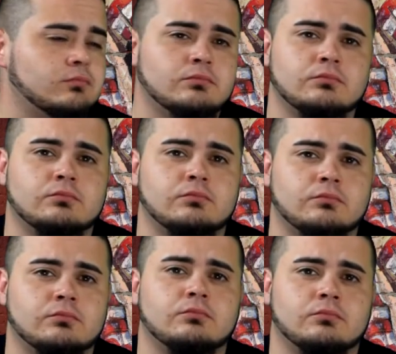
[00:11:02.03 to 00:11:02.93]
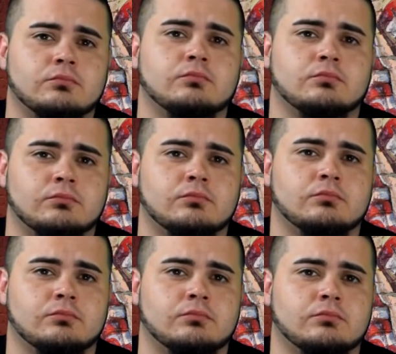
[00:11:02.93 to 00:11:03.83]

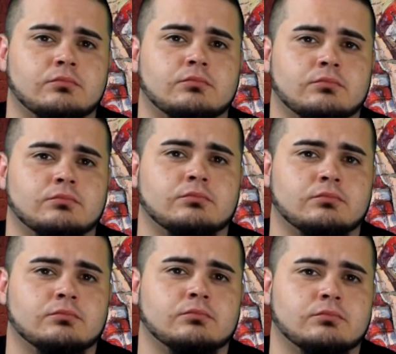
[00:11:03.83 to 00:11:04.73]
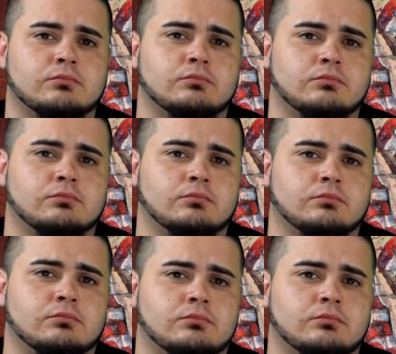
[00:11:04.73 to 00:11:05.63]

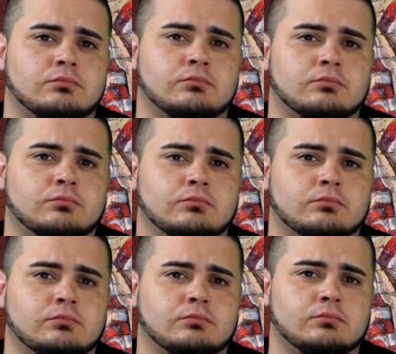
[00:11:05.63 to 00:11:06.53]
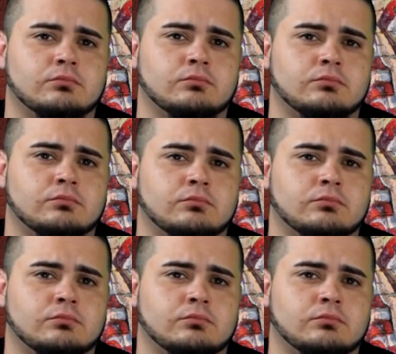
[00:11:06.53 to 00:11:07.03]
This person isn't speaking.